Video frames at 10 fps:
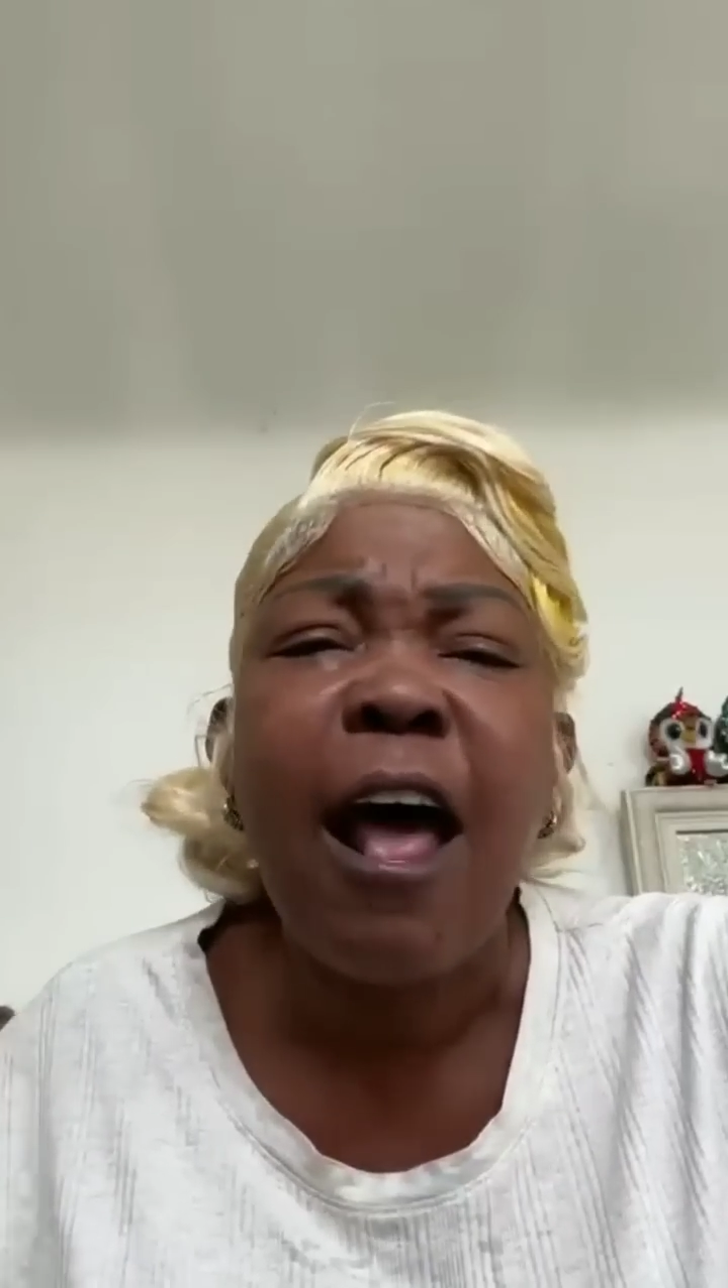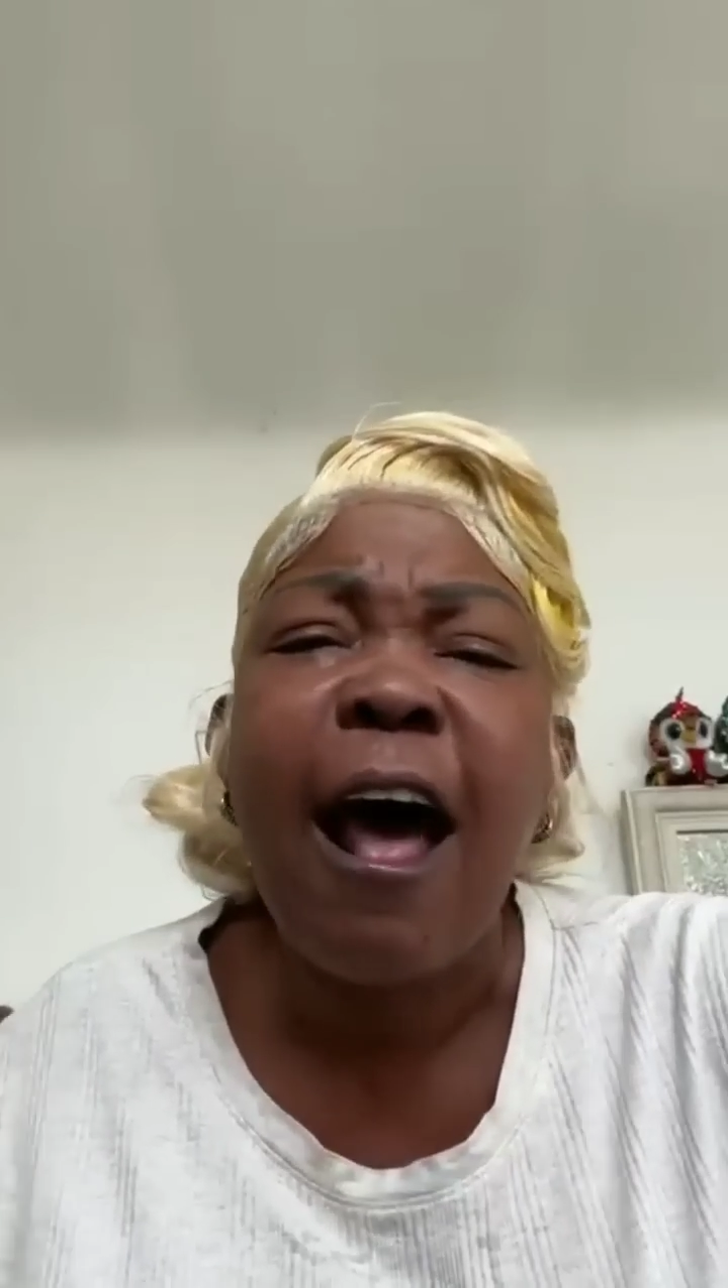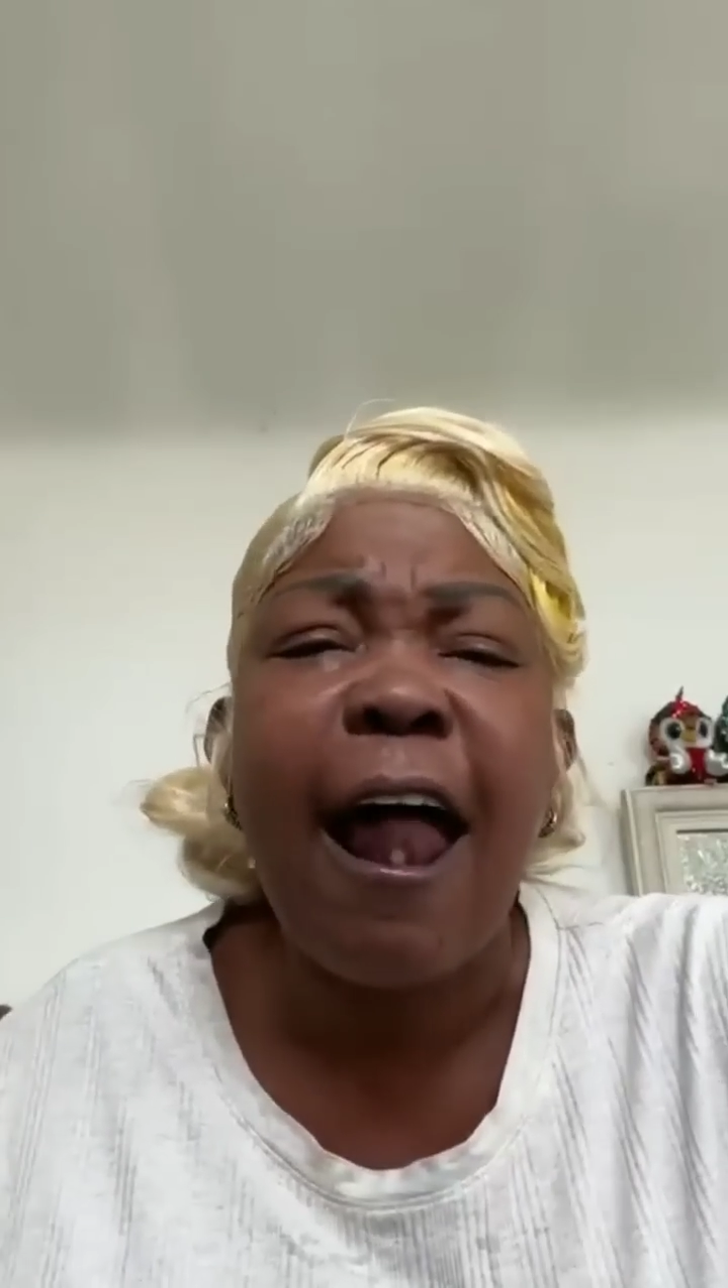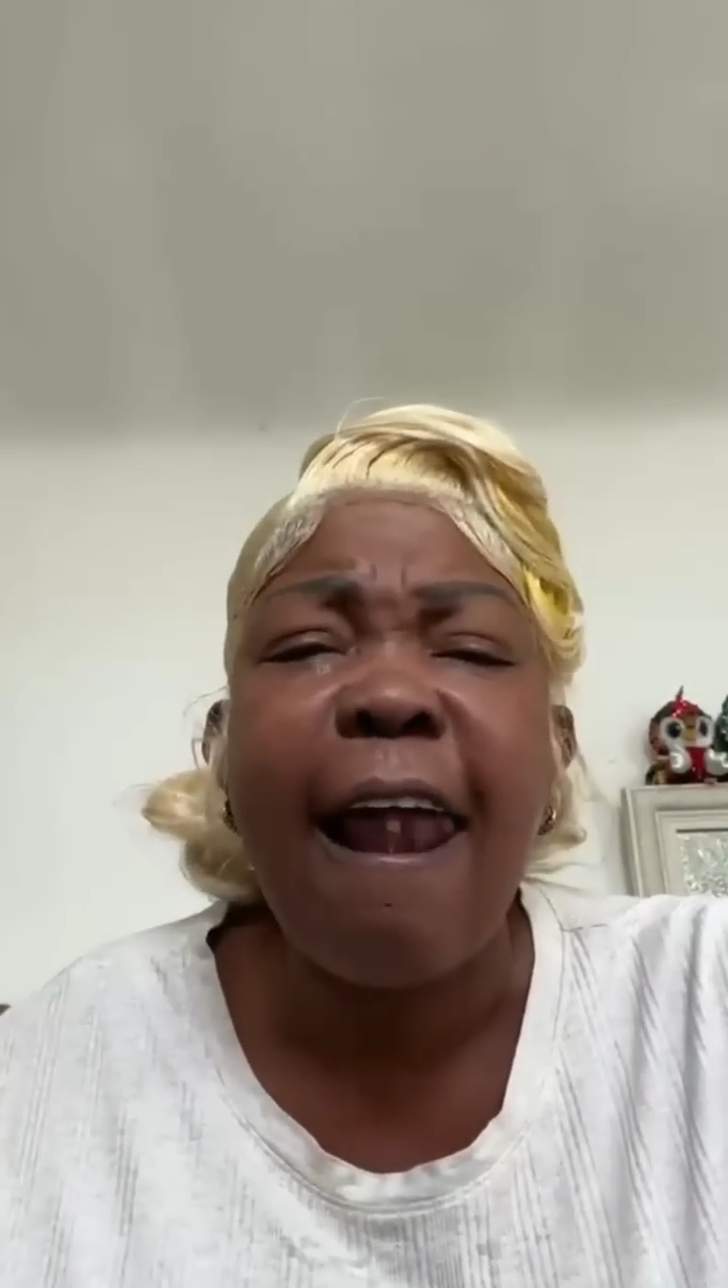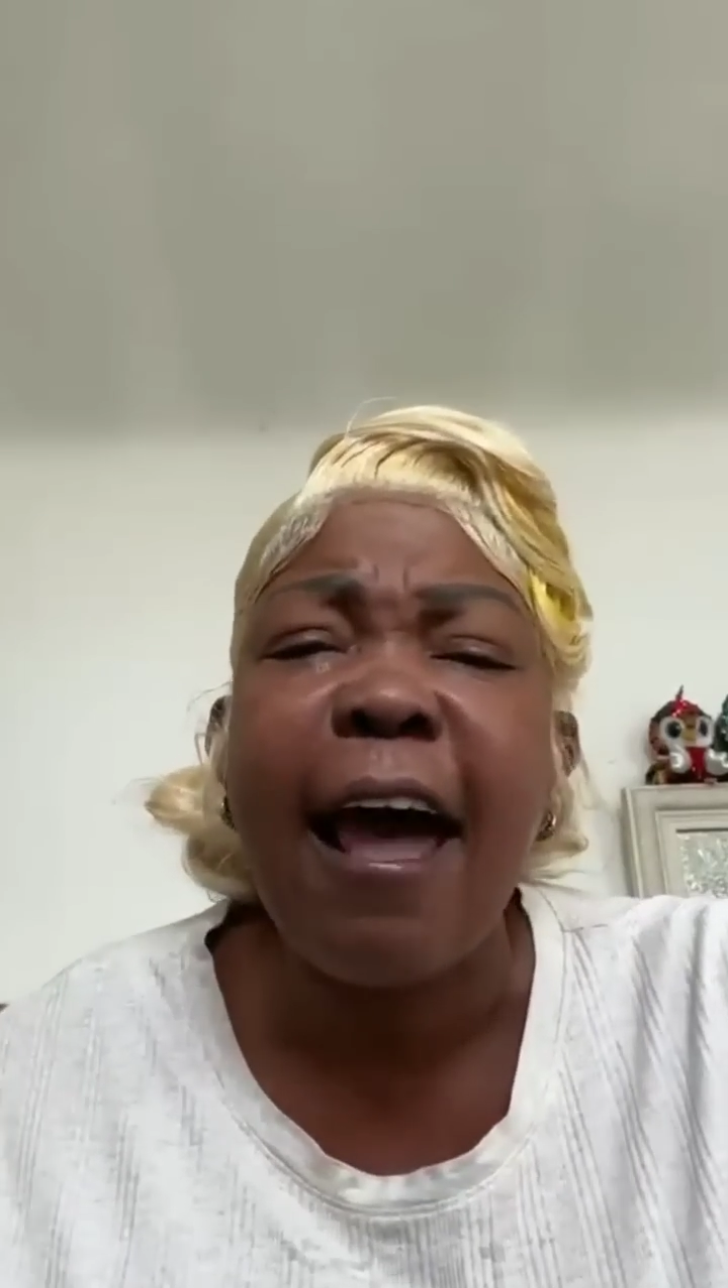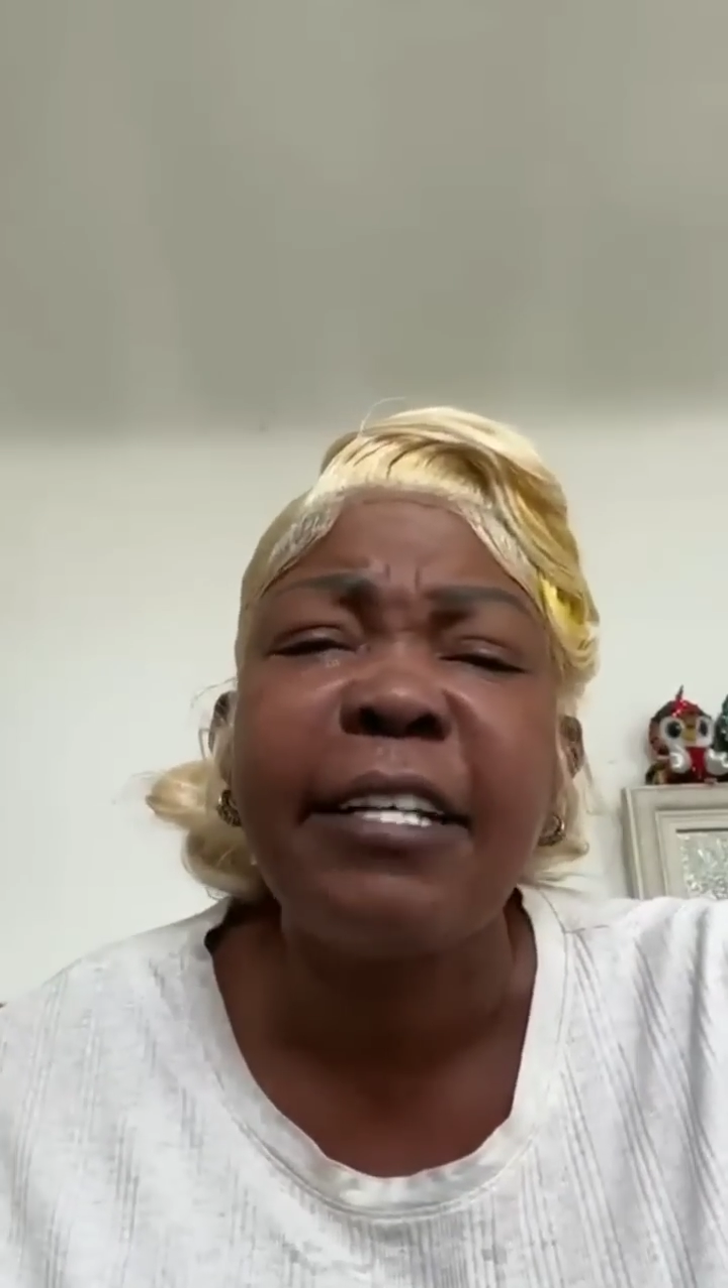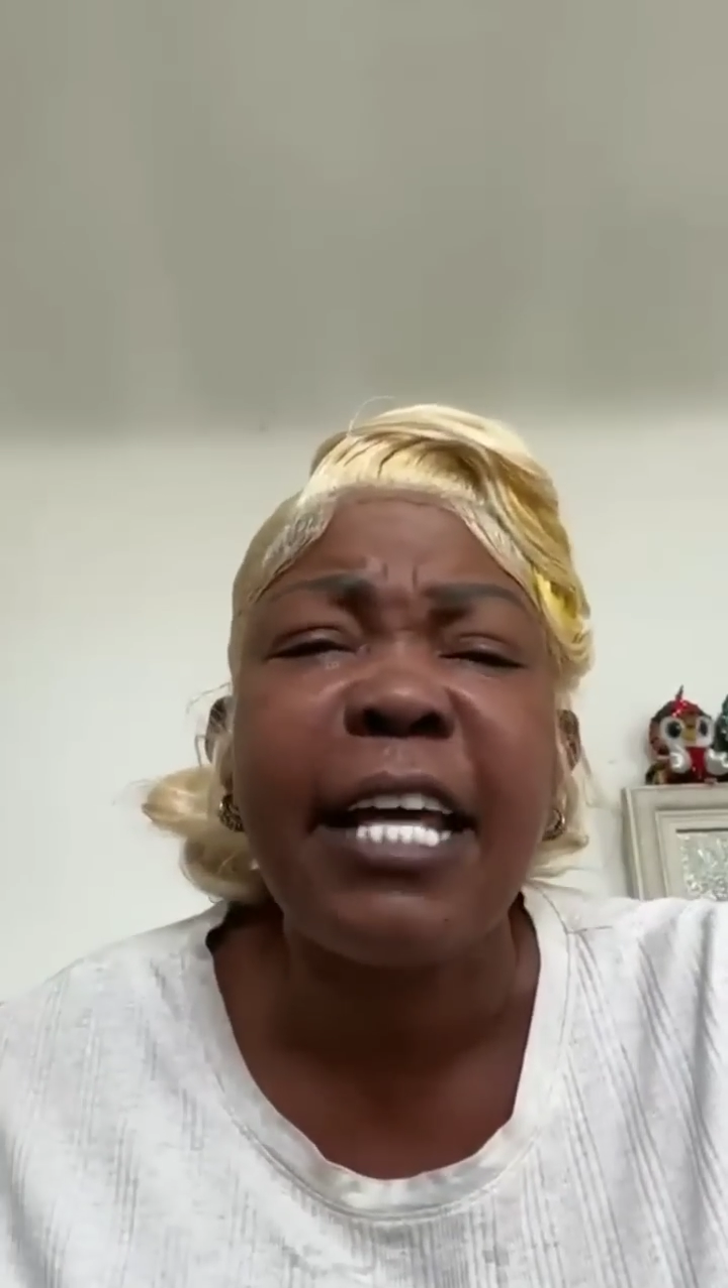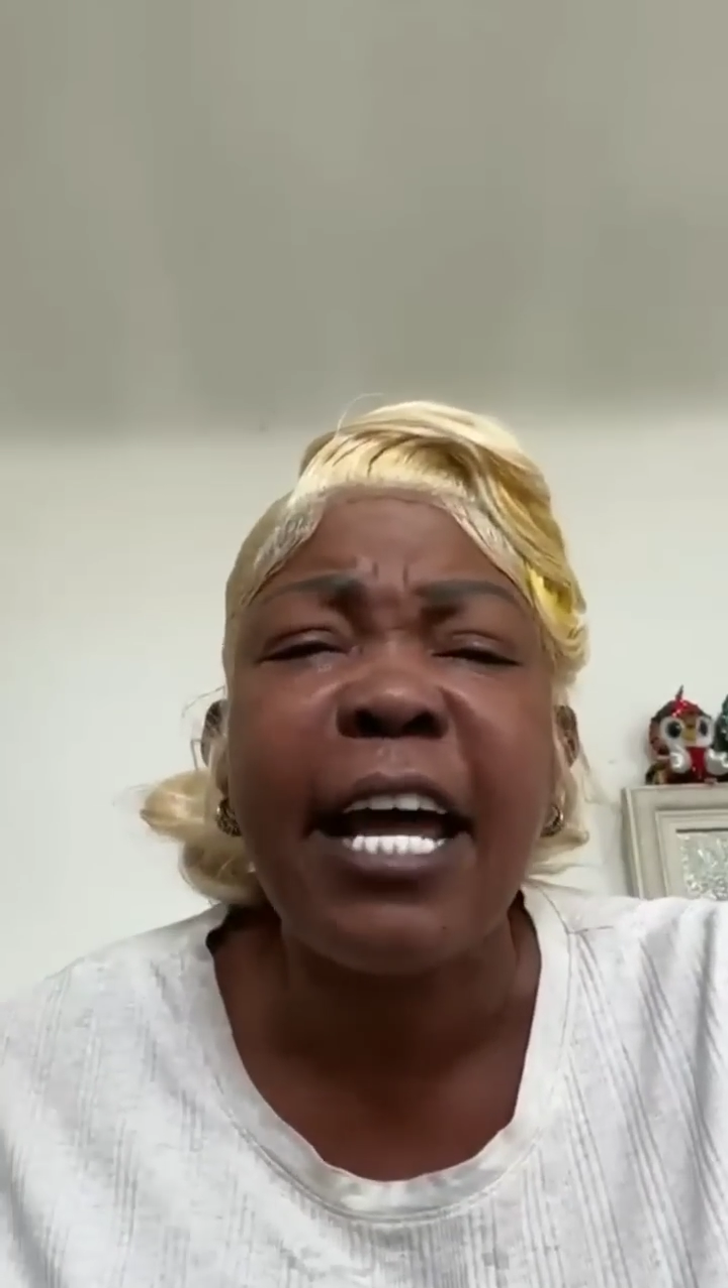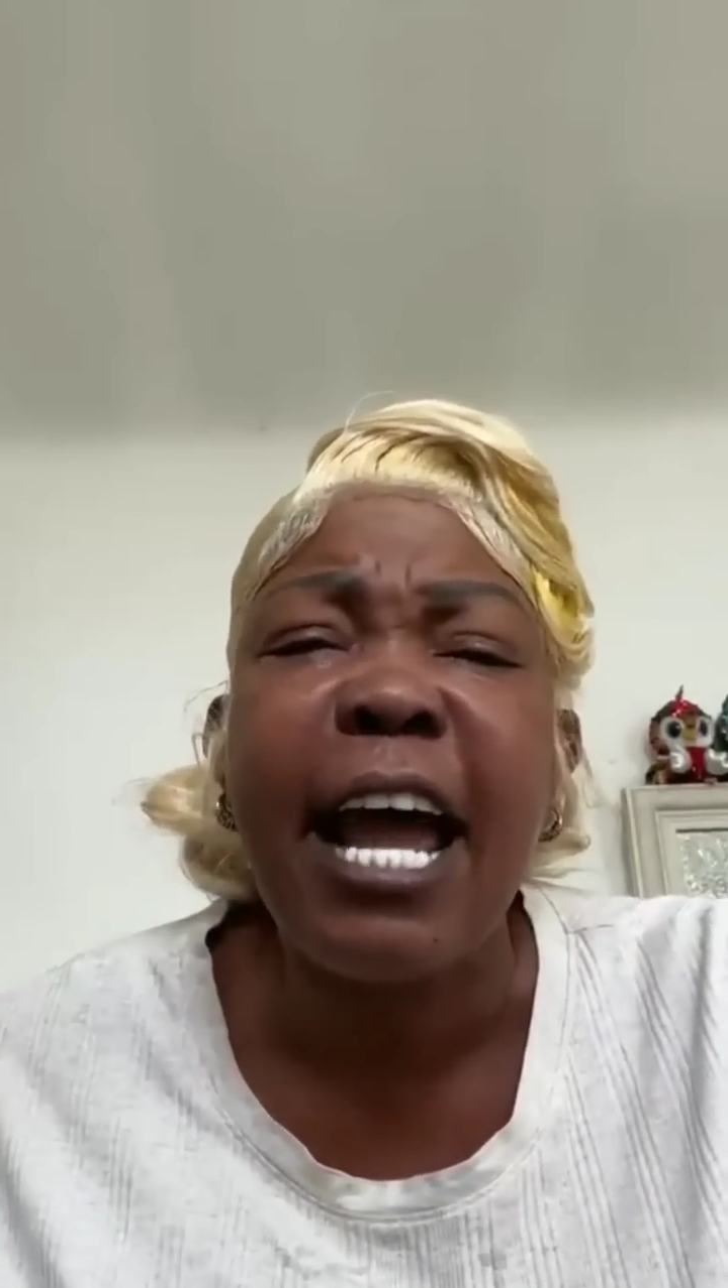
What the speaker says: A long time